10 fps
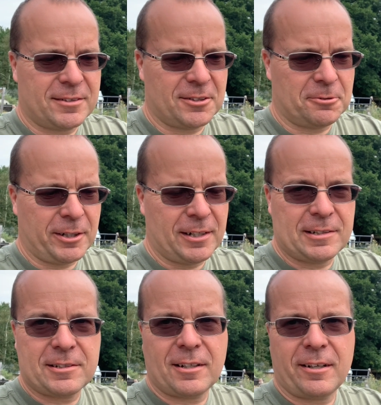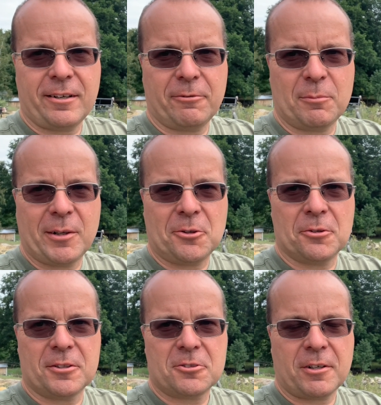So we're going to start with my
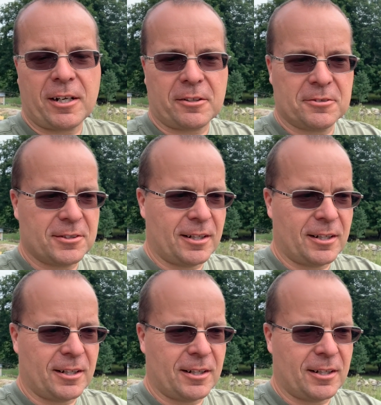oldest tractors